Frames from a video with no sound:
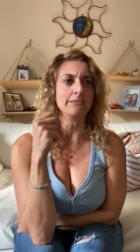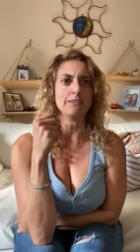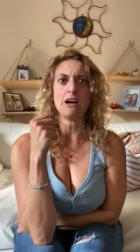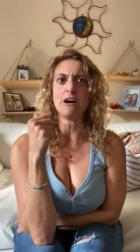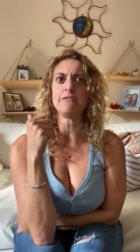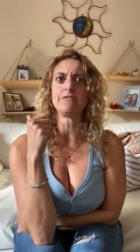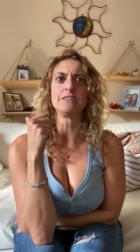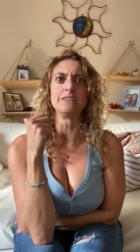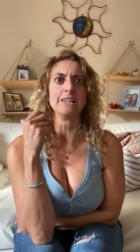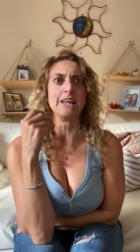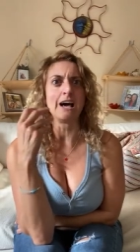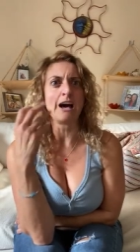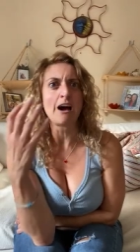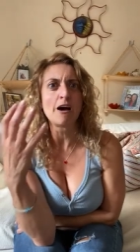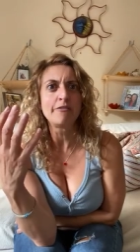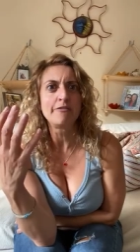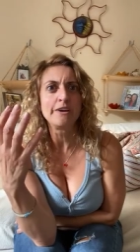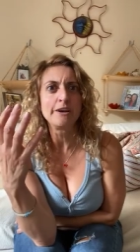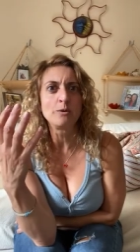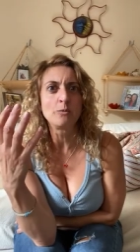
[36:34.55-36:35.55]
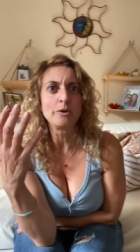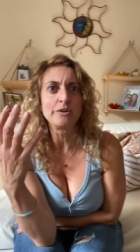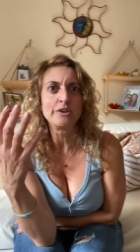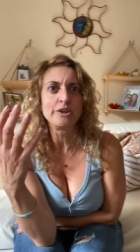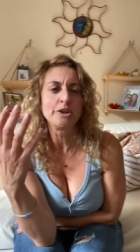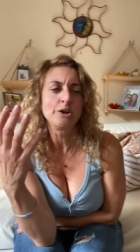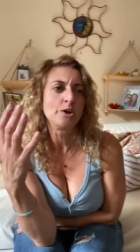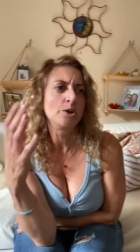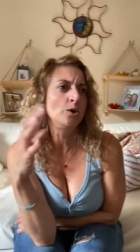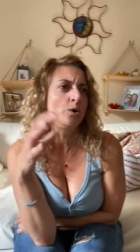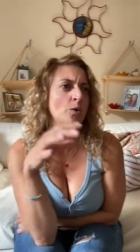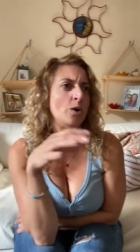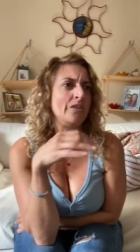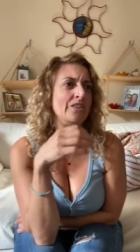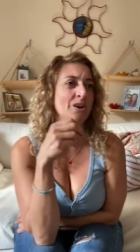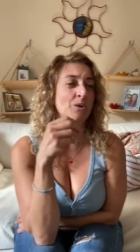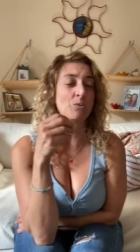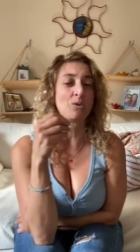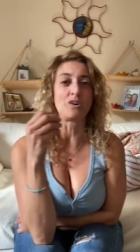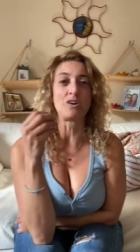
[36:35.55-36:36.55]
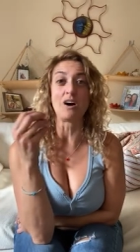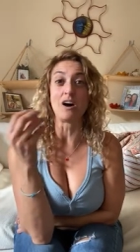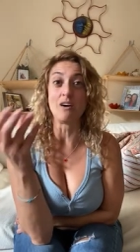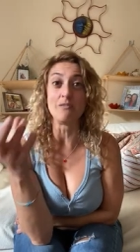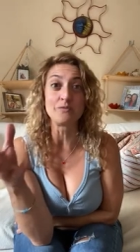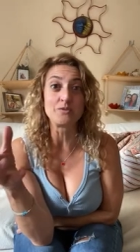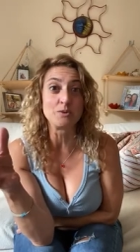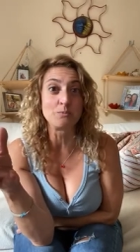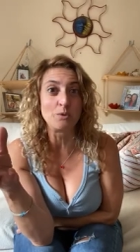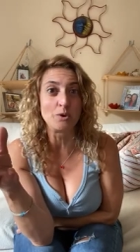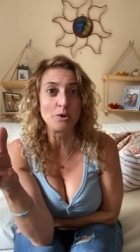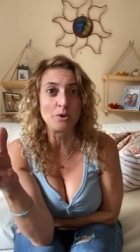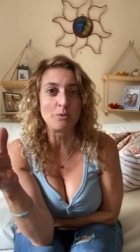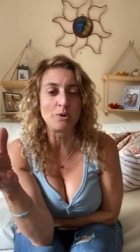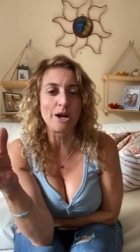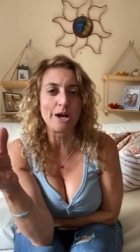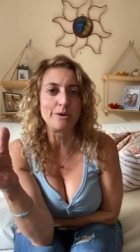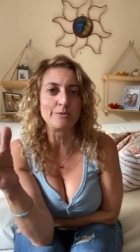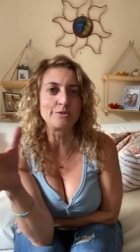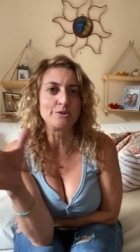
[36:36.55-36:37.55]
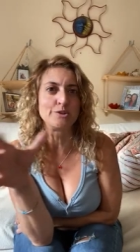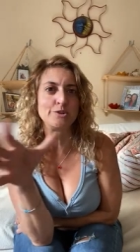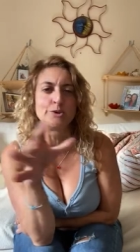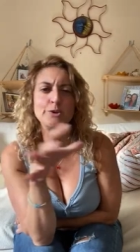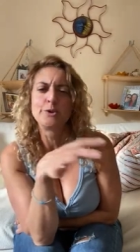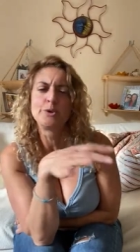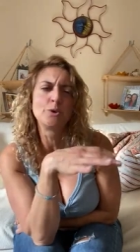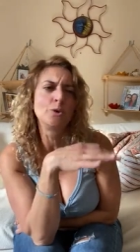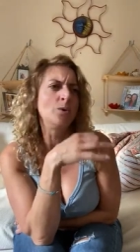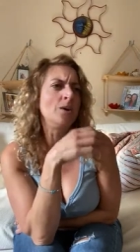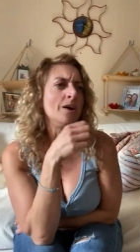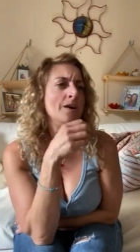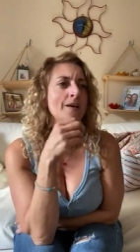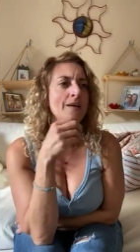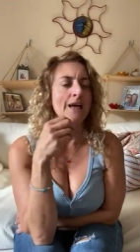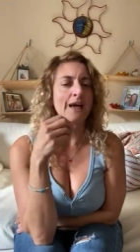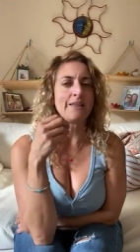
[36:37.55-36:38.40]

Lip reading: they loved laughing with you and they were comfortable around you